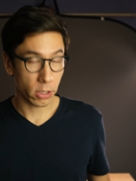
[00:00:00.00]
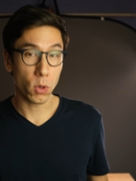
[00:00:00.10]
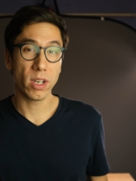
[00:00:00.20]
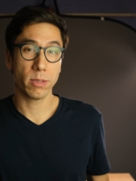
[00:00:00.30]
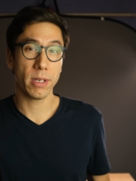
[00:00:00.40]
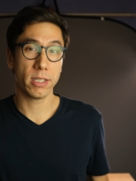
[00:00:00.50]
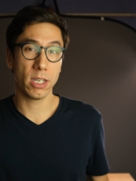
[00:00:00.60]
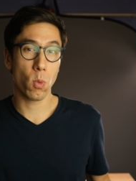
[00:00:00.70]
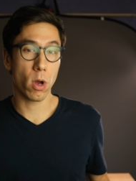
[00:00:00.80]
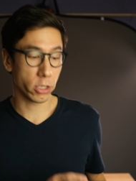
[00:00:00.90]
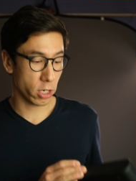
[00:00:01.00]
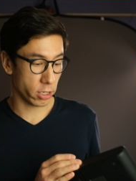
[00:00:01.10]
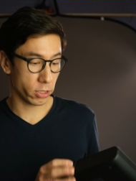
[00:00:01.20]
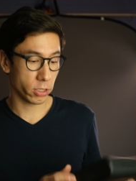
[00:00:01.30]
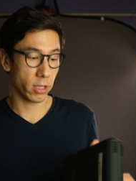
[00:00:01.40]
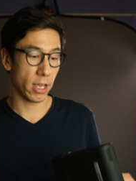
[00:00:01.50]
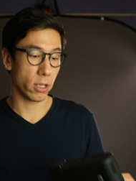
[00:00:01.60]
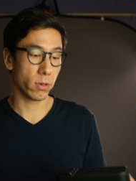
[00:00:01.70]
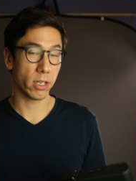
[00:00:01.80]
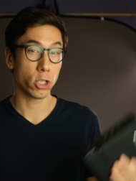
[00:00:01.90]
USB-C wall charger so that
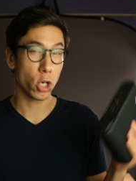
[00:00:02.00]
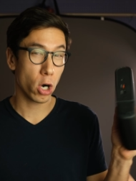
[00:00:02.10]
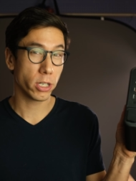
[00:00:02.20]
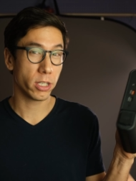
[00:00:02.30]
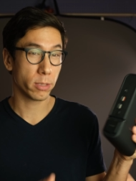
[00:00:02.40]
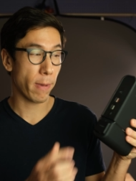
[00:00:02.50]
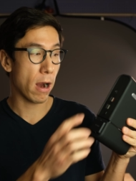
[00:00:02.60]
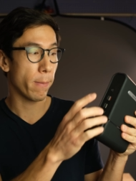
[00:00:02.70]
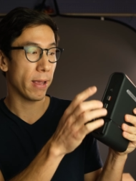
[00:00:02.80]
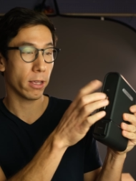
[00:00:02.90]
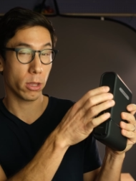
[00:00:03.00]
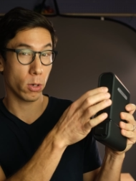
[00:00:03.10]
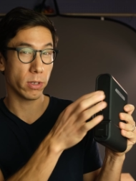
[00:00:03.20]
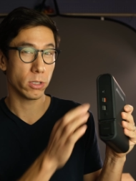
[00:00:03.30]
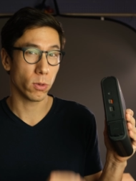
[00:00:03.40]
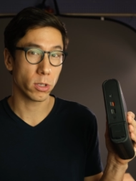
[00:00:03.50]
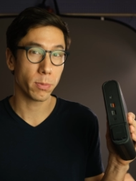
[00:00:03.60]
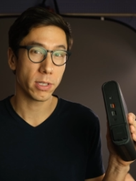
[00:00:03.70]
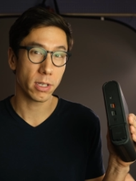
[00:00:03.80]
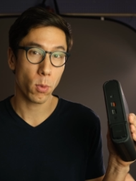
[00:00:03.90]
you can charge this power bank through its
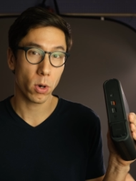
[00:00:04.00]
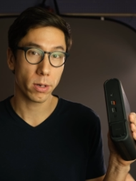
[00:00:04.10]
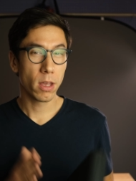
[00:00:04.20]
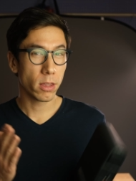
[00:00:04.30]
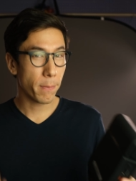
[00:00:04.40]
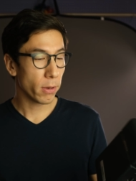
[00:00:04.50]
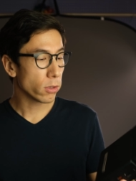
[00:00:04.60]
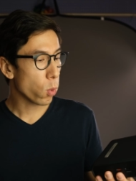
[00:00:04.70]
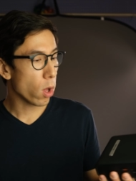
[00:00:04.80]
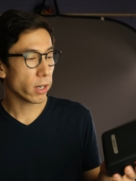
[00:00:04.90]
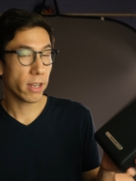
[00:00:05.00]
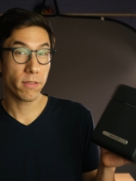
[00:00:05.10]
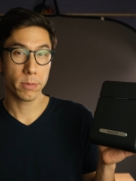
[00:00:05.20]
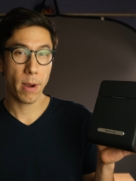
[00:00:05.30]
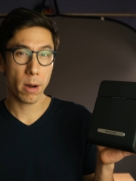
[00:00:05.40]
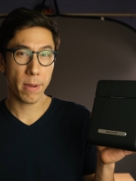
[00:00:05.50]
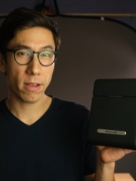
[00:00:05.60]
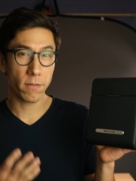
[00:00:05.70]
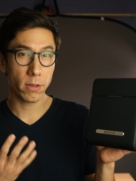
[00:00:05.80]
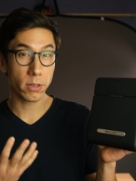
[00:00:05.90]
USB-C port. The build quality of this power
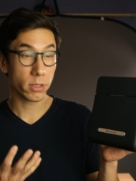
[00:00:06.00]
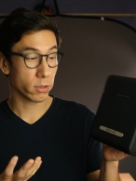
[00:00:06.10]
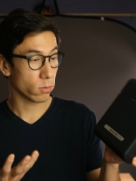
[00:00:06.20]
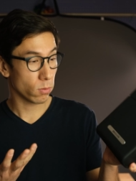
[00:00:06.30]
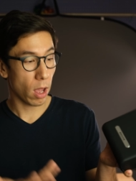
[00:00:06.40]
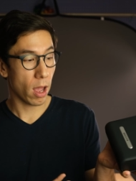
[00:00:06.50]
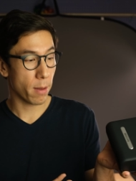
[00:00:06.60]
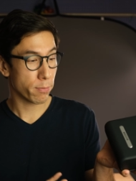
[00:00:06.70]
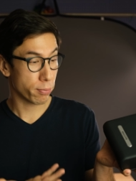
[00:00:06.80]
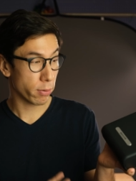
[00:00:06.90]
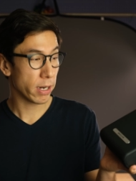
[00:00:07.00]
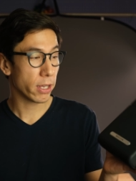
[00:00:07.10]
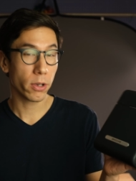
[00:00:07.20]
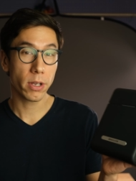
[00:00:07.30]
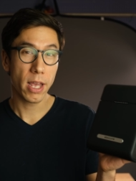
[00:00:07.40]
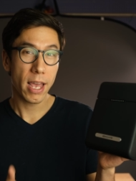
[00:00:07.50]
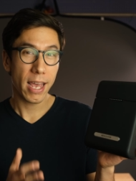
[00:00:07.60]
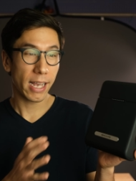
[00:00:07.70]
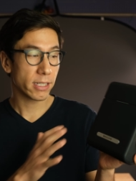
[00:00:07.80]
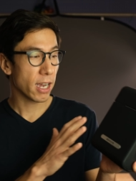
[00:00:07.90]
bank feels pretty good.
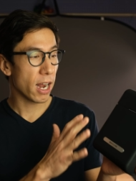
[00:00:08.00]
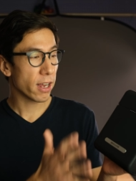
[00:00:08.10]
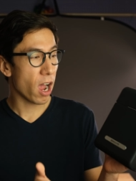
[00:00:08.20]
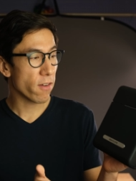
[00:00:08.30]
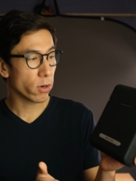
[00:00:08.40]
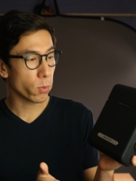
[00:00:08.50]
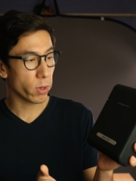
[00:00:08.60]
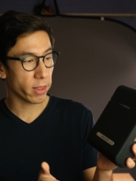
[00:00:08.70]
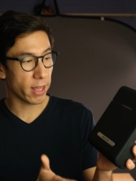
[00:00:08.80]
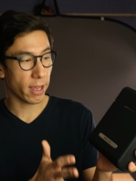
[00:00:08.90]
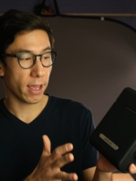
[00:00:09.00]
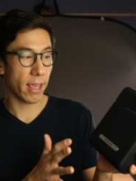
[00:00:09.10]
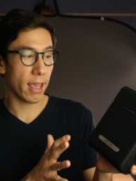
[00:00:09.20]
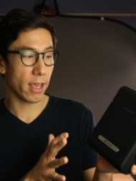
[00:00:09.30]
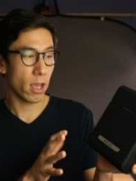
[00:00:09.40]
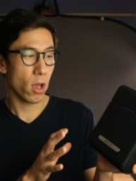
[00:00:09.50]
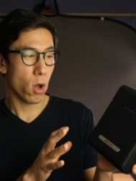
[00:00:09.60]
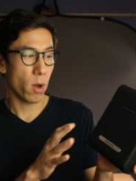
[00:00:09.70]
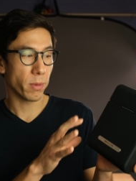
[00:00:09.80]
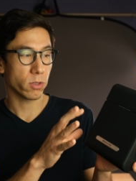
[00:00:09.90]
It's kind of covered with like a
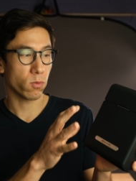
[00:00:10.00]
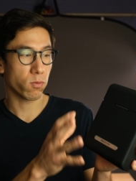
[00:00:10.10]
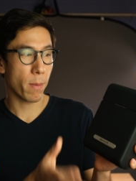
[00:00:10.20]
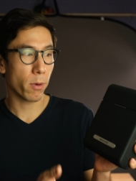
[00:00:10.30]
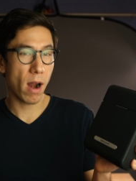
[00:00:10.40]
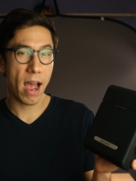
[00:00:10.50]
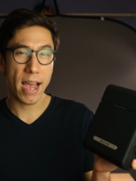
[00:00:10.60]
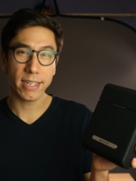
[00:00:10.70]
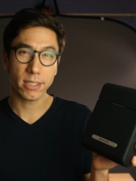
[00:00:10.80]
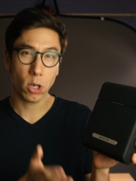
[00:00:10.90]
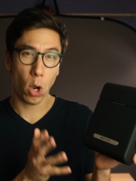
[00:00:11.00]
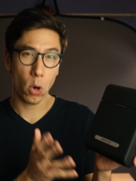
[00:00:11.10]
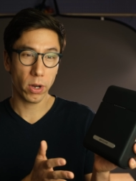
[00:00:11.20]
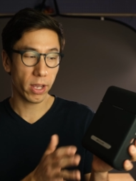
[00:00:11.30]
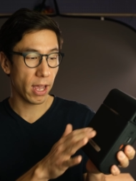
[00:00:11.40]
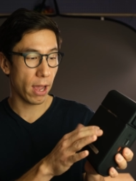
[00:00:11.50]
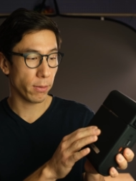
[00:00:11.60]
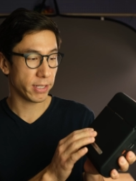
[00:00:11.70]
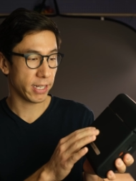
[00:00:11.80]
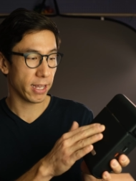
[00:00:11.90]
almost rubberized coating. I
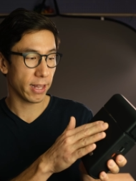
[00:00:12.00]
would say